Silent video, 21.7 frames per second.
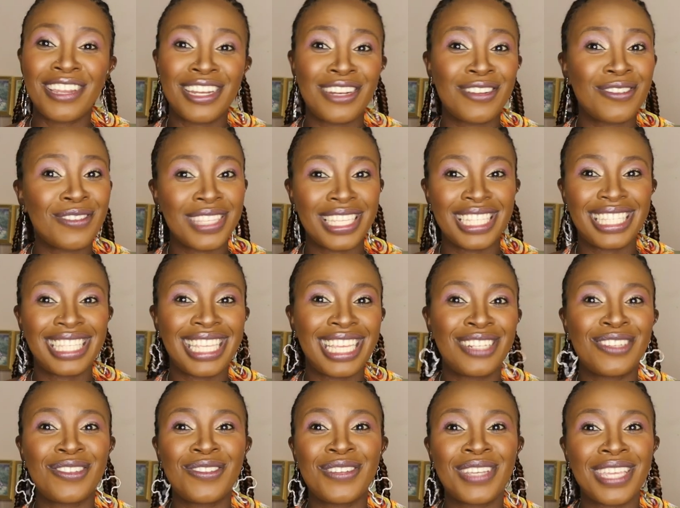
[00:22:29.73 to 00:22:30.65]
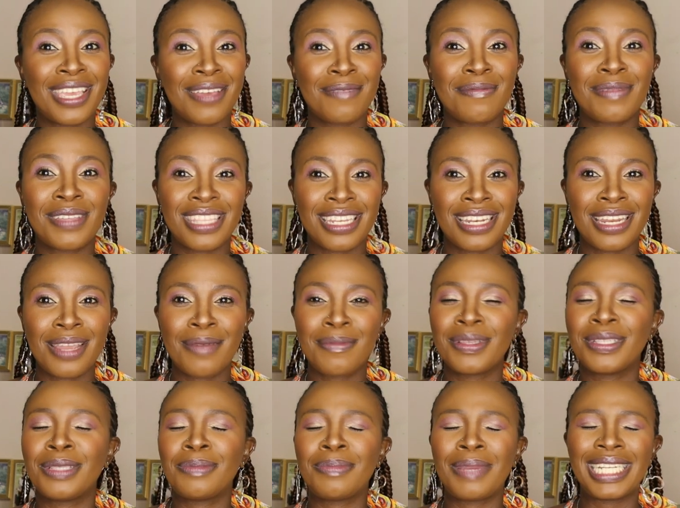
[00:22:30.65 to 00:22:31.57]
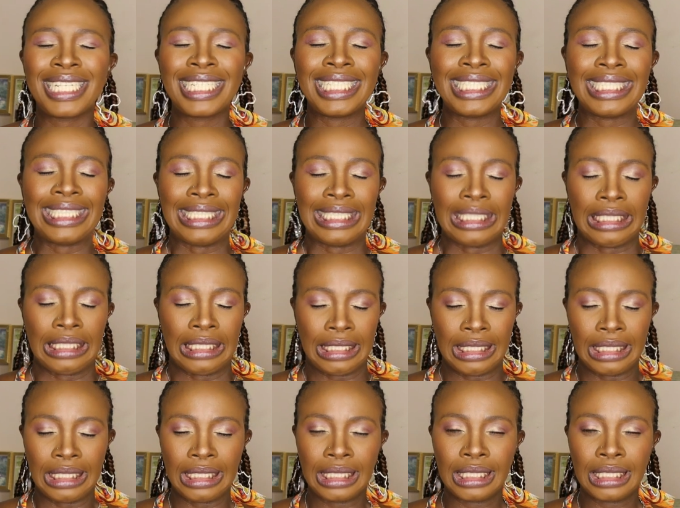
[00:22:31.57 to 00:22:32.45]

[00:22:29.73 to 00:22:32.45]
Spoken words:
I know they say don't care about the numbers, but